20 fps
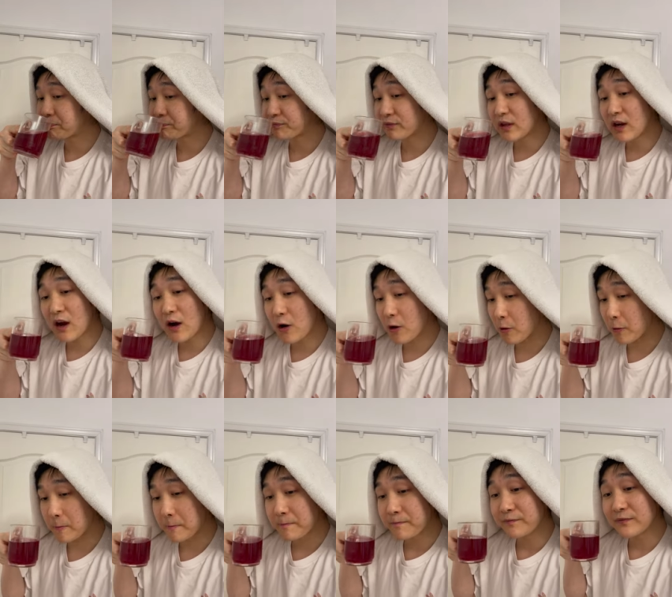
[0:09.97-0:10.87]

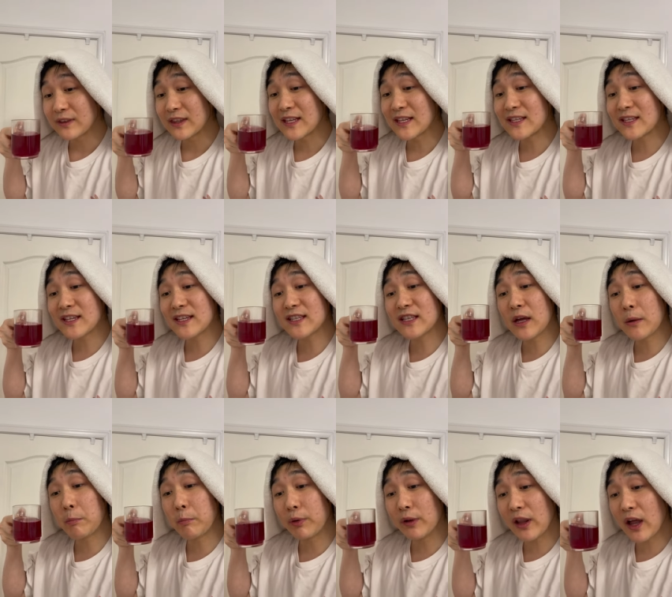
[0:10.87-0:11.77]
No, this is the
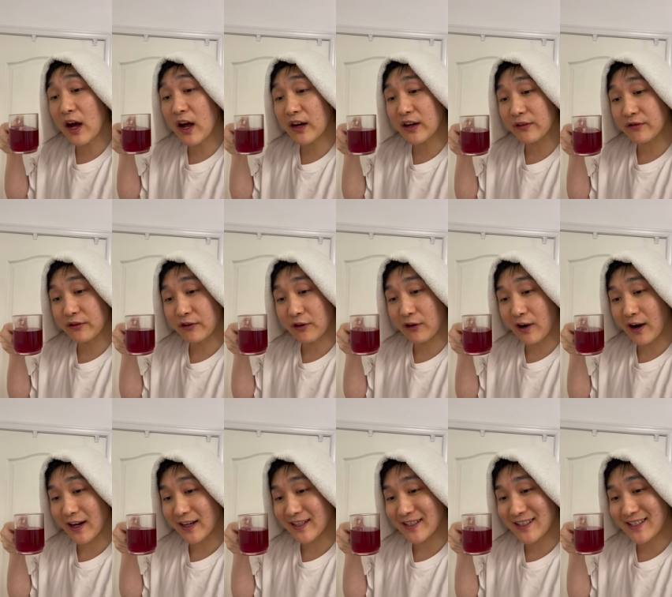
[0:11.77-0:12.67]
blood of
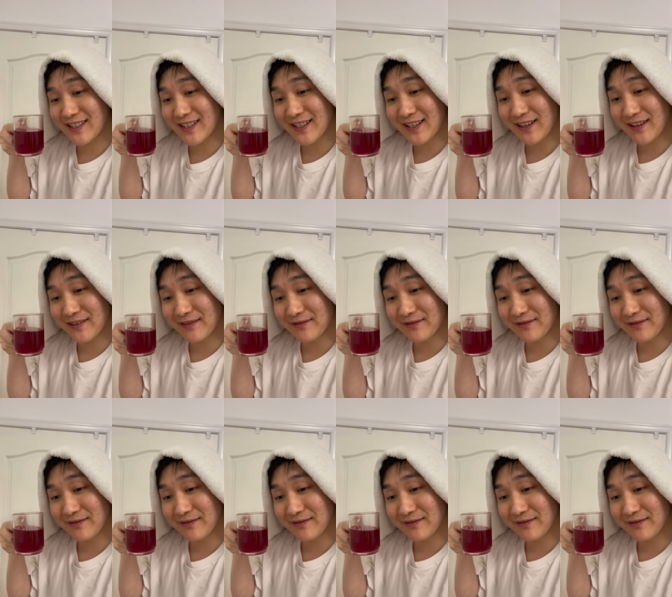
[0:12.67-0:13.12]
Christ.